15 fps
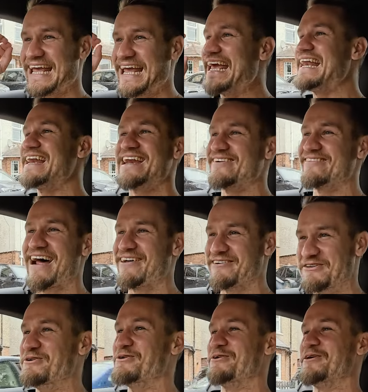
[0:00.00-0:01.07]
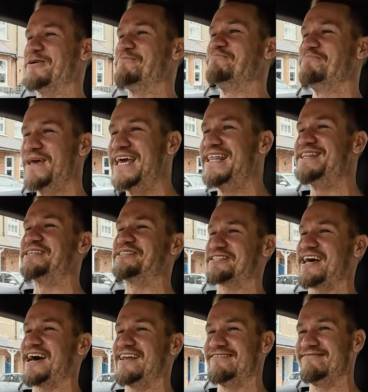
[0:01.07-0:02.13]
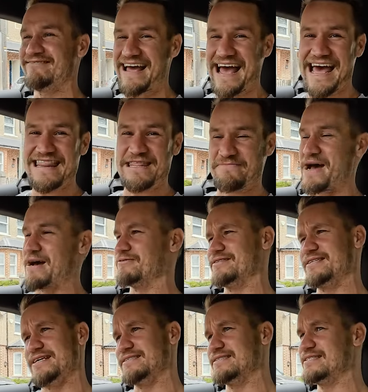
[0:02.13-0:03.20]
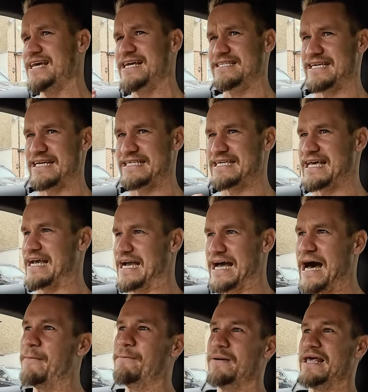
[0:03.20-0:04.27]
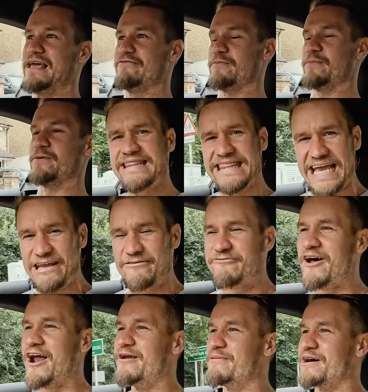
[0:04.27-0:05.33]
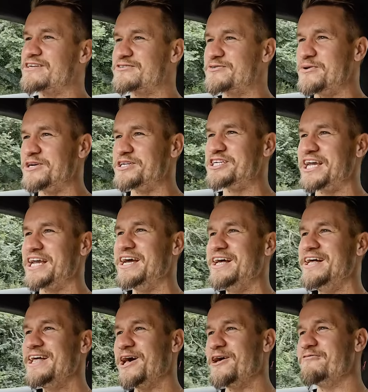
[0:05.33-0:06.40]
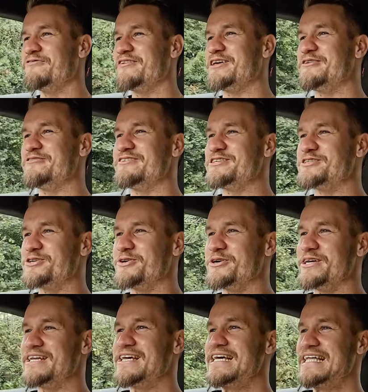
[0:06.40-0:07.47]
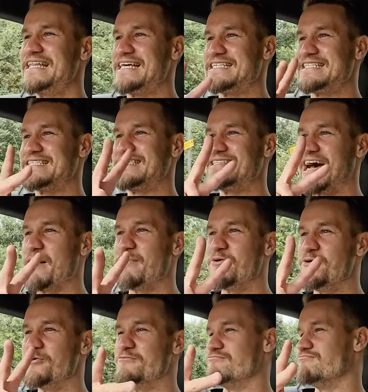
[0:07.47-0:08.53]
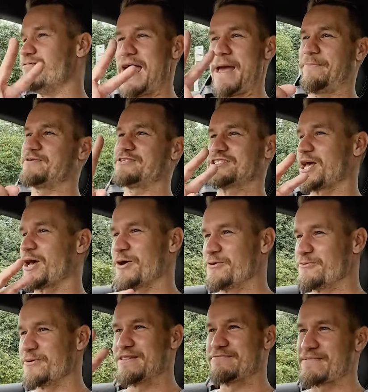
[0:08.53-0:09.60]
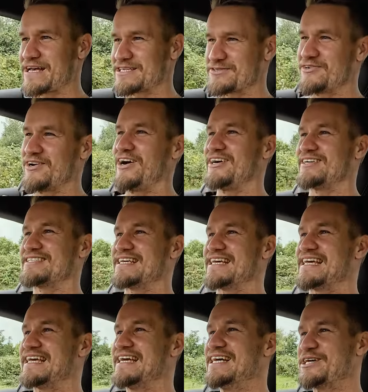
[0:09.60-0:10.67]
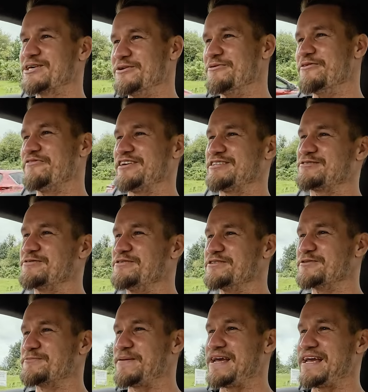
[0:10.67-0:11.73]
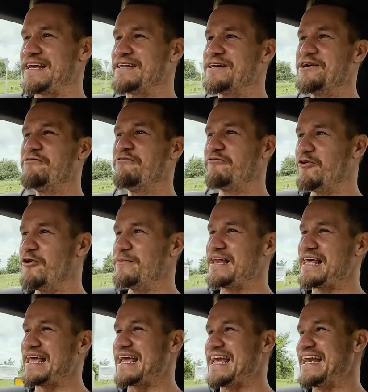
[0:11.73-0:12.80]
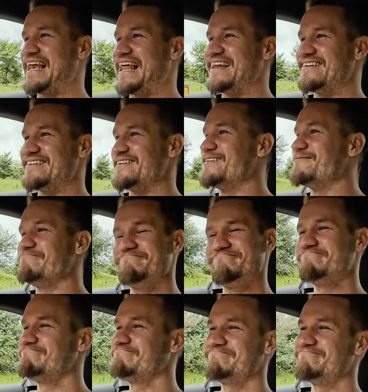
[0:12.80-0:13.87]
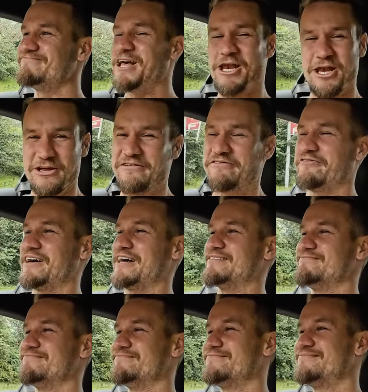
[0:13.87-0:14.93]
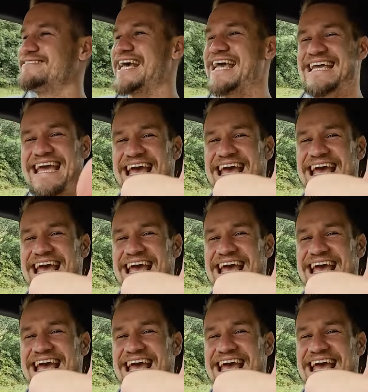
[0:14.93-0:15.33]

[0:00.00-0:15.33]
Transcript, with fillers: in and around Europe, in the sun and the mountains. Tick, tick, tick. Unbelievable. Thank you very much for watching. Hopefully you've enjoyed this double episode with Maserati, Goodwood Festival of Speed, Formula E in London. A lot of fun. Take